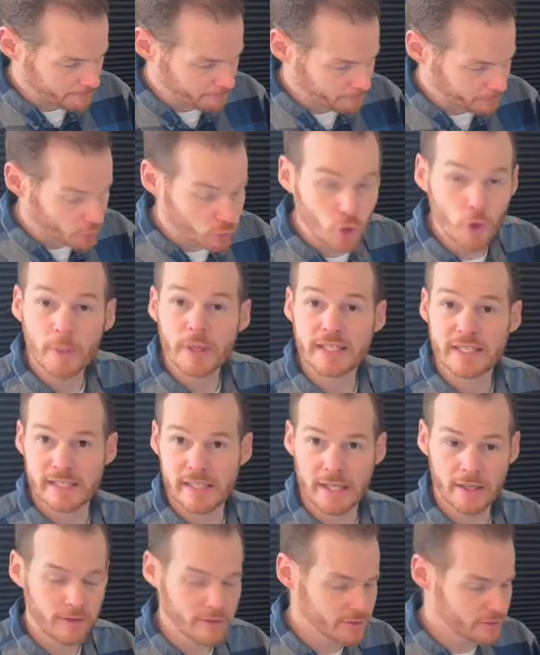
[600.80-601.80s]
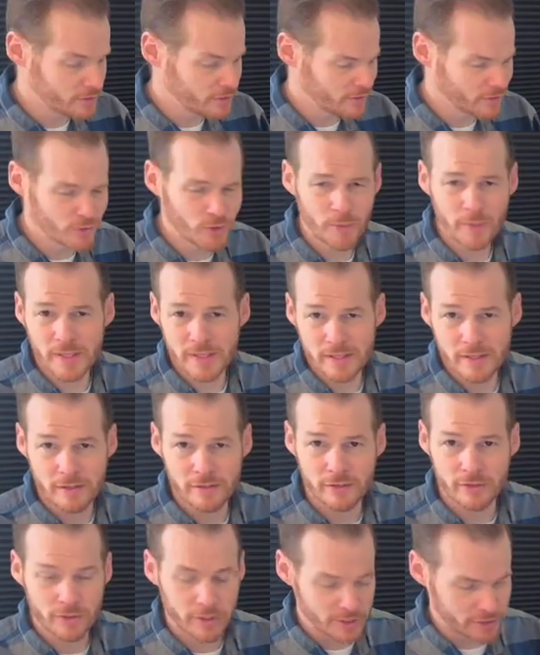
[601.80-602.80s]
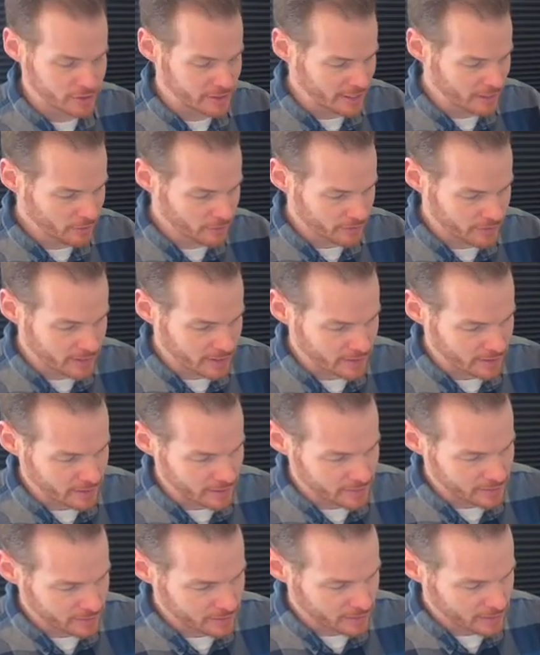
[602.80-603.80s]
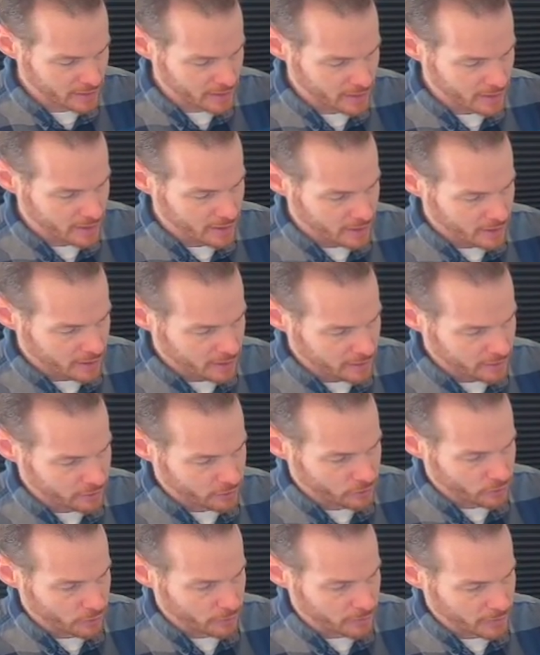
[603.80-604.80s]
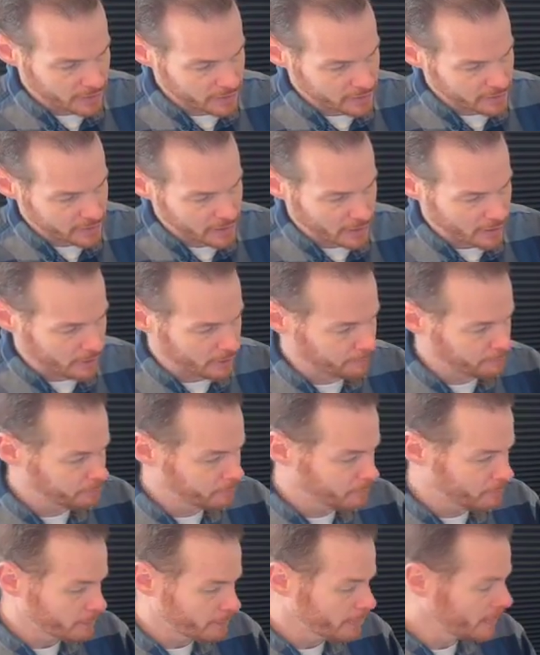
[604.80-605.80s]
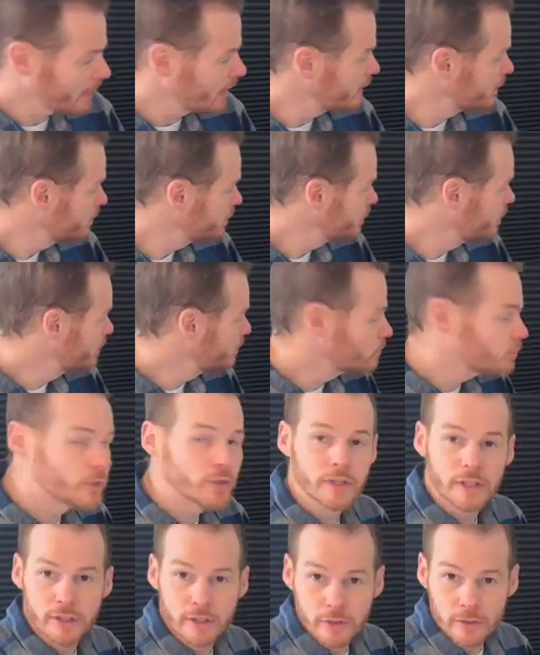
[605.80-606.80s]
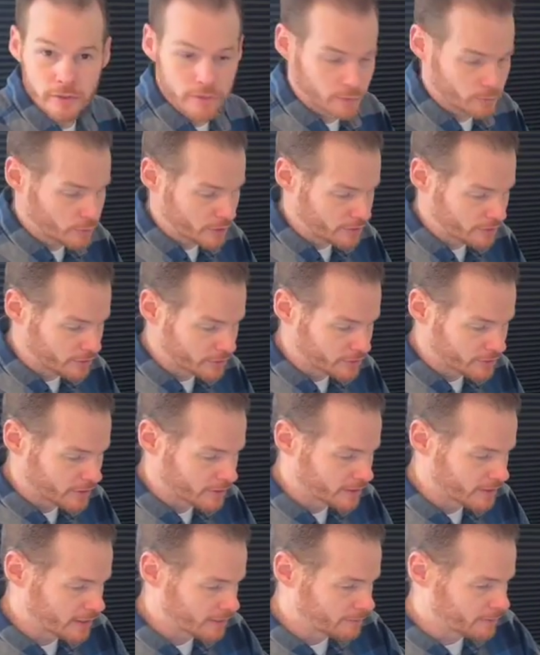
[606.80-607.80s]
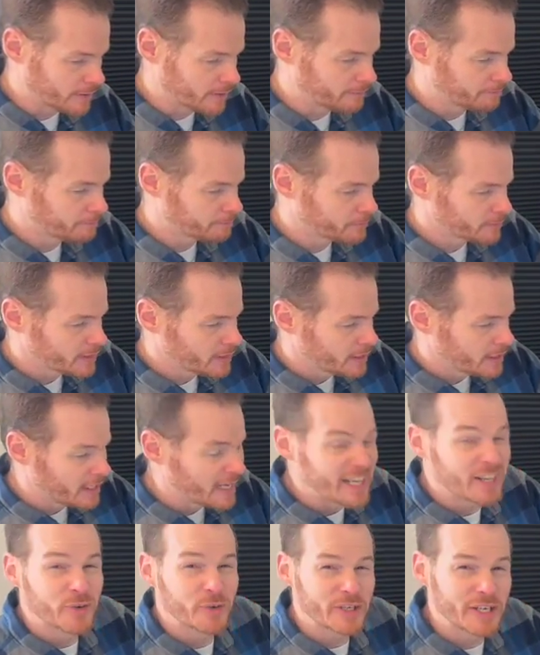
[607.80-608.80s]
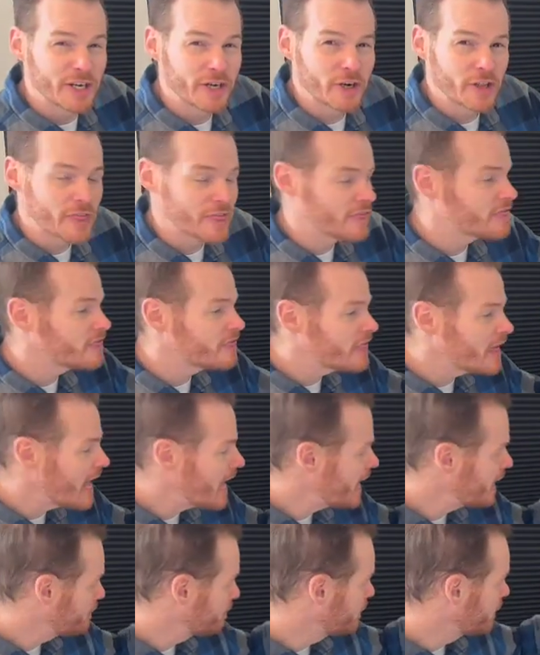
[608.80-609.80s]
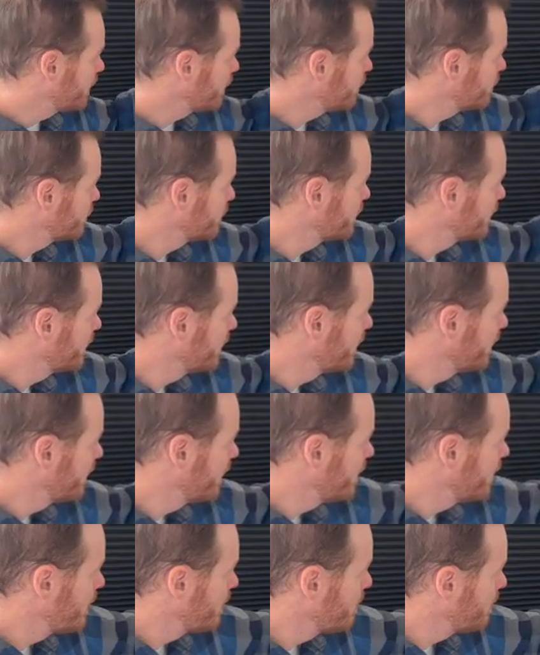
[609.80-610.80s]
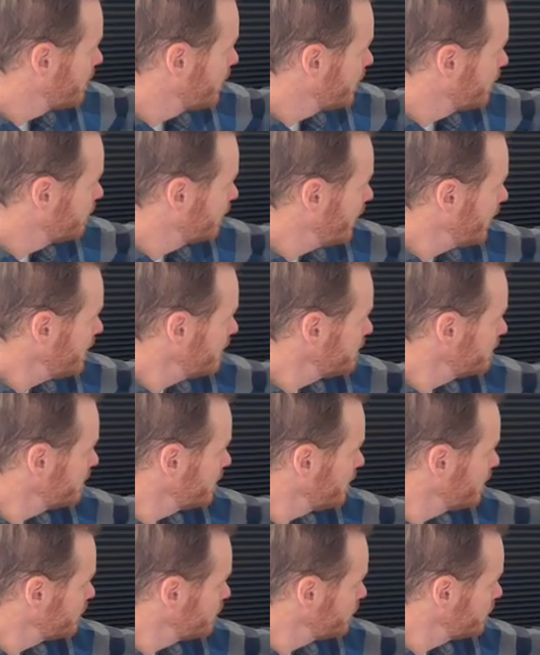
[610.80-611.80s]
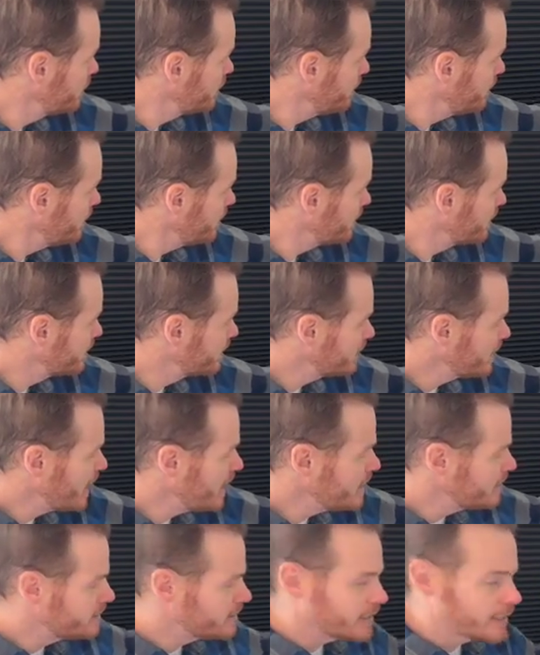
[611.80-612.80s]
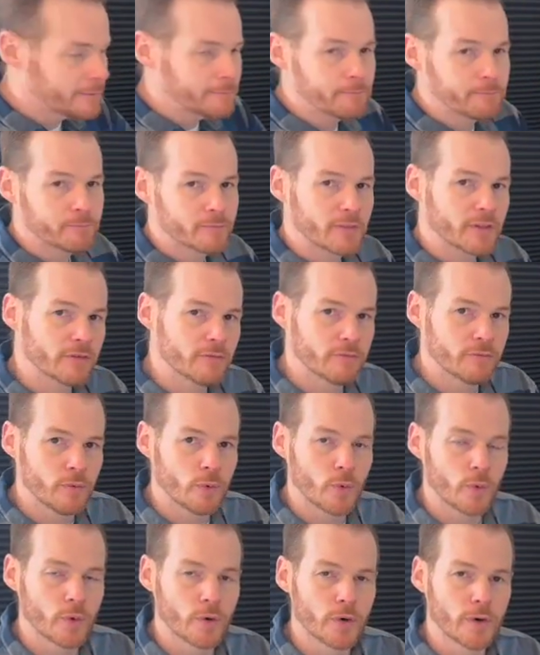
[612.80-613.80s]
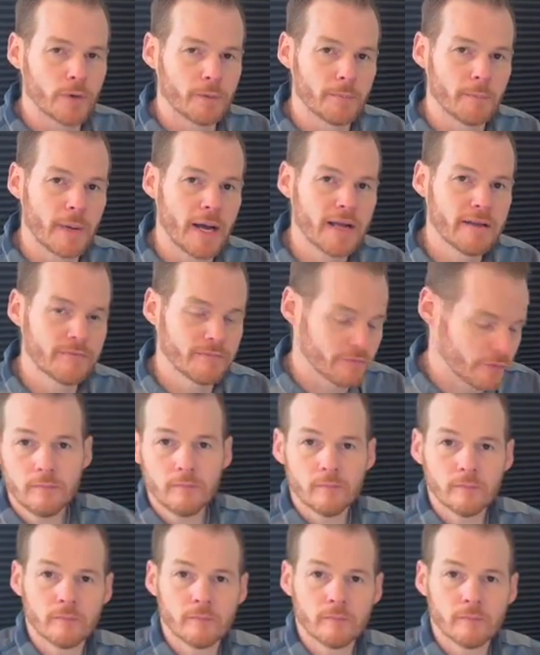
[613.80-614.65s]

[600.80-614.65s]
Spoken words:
Chrome Excel, and so the Chrome Excel stretches. I don't think this is Chrome Excel. I should really do some research on that, but I don't care that much. But that's just some of the sizing for my foot.